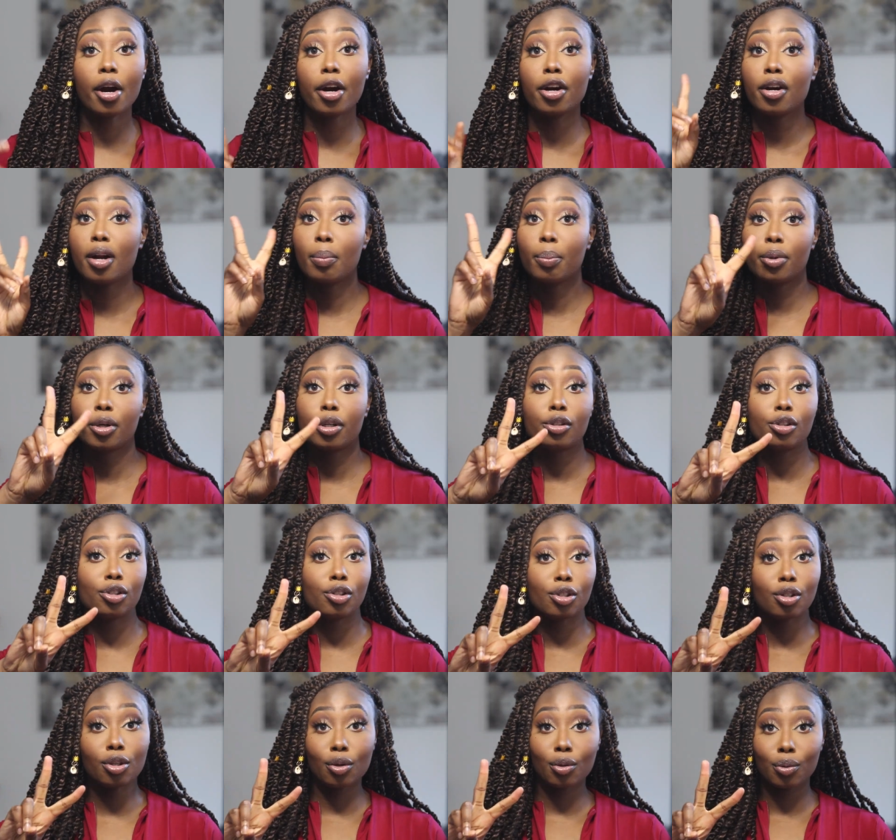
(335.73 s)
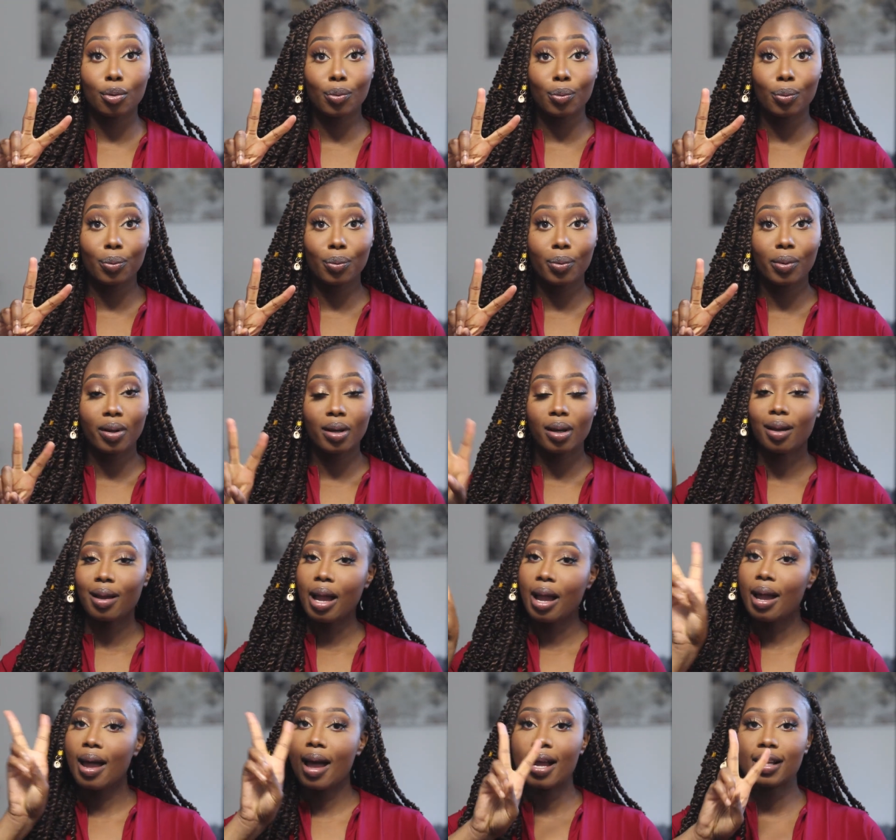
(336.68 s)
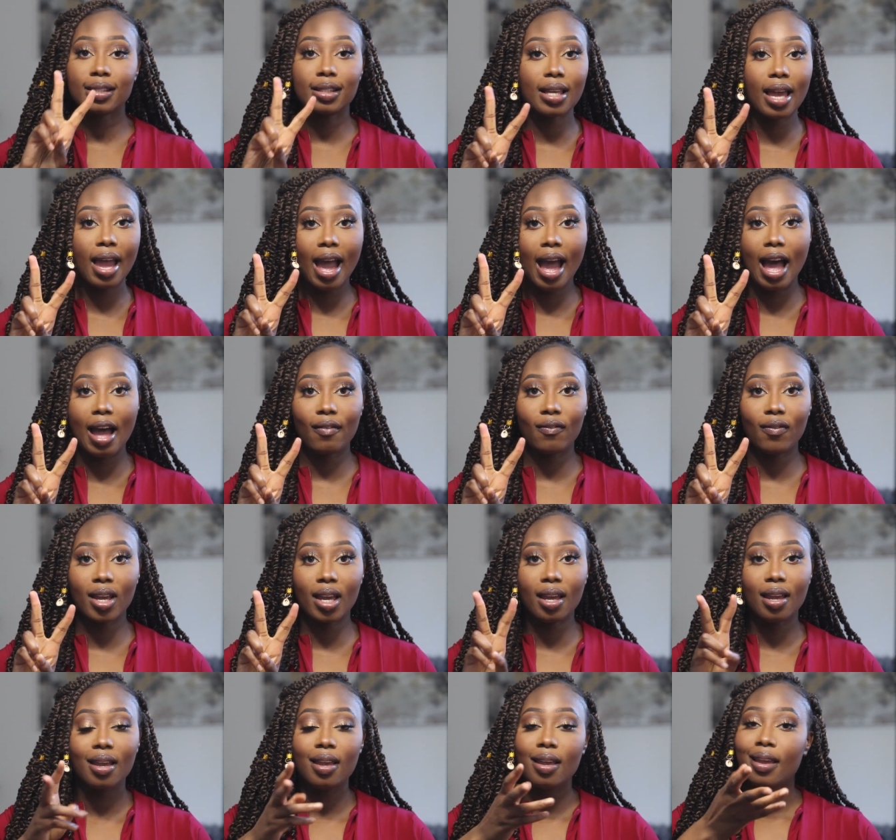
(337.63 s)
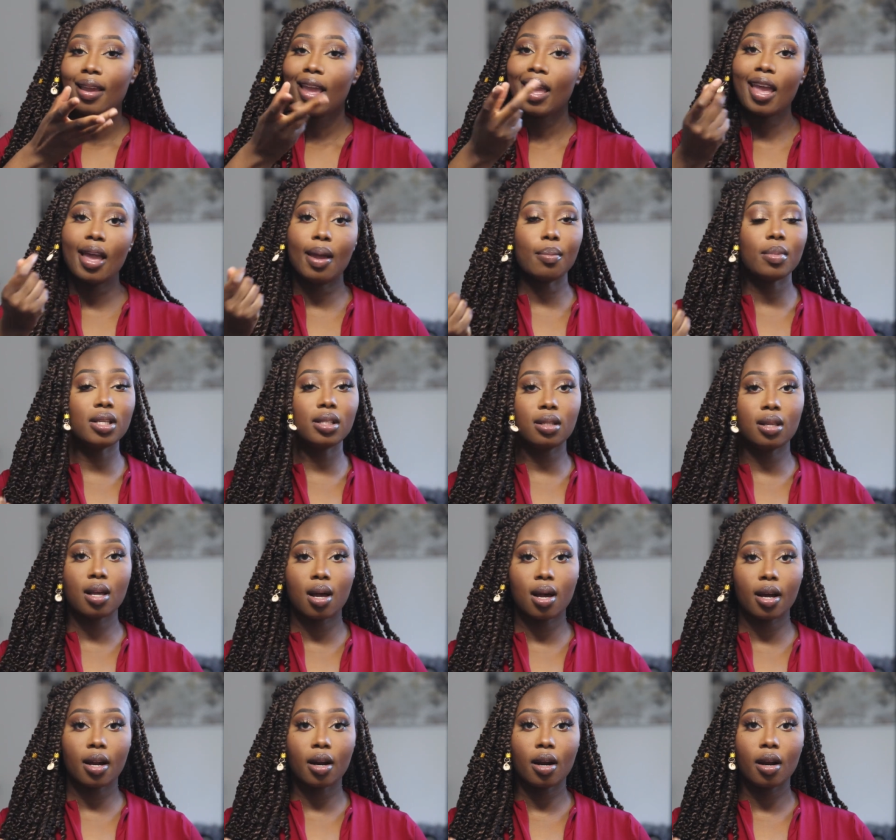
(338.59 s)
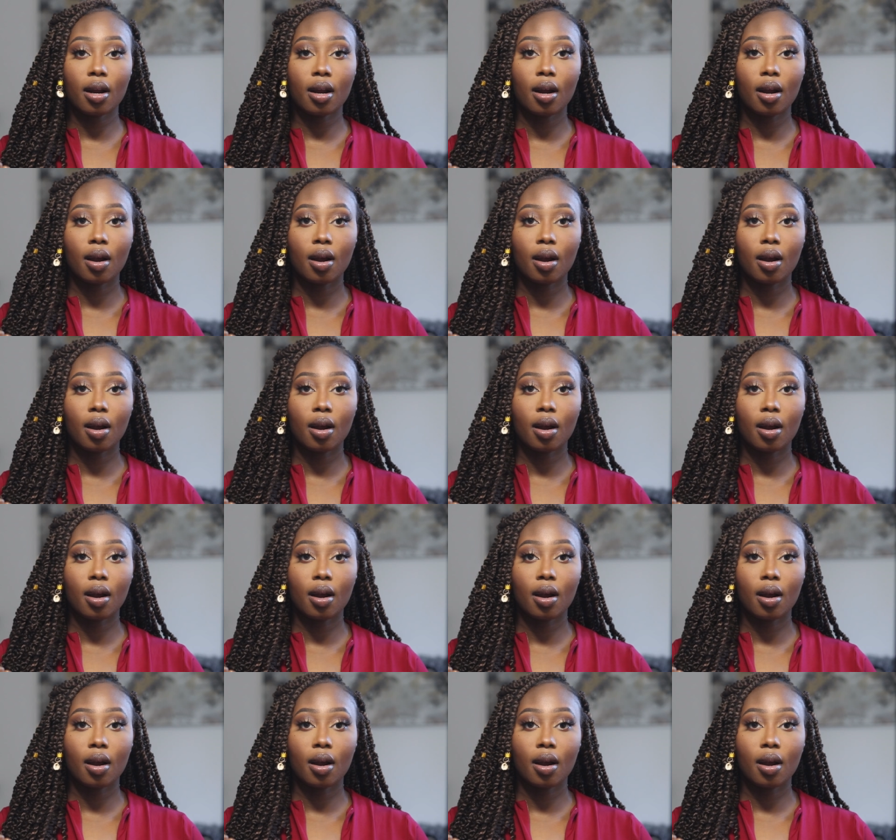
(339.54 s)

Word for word: Our number two, got to have it, Amazon